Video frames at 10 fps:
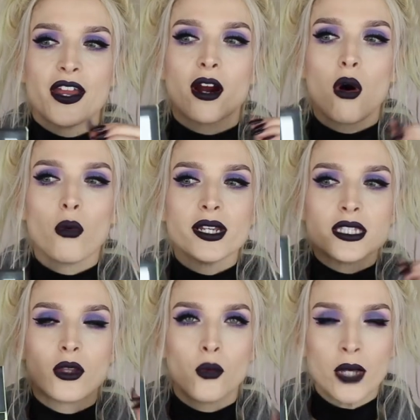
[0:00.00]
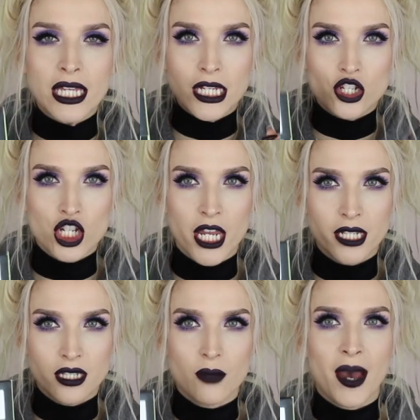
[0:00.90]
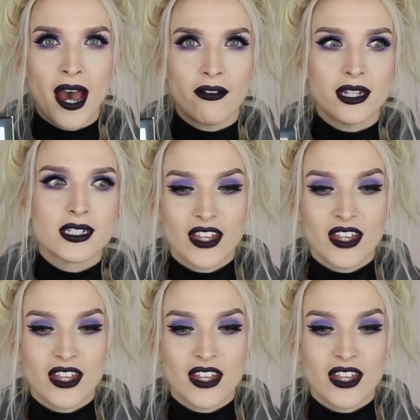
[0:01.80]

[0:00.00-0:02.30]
they're always the weakest shades of the palette.